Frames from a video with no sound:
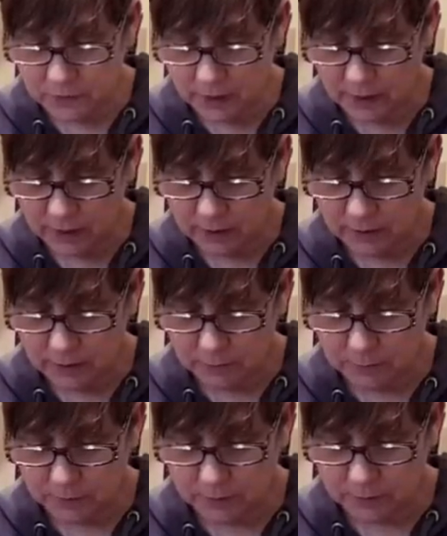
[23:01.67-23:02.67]
yet,
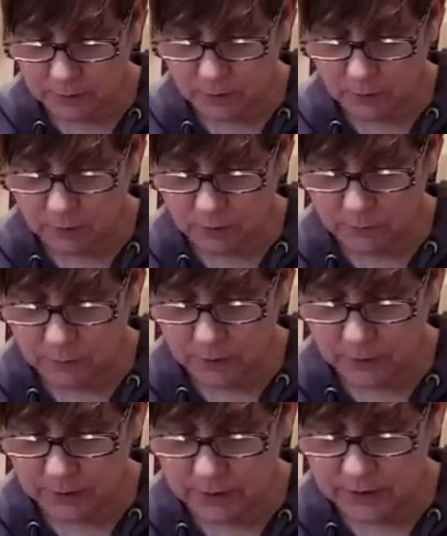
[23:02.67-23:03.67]
but the goal of
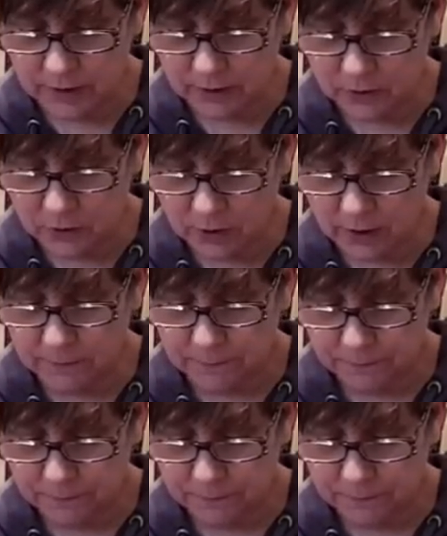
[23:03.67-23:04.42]
mine is next year.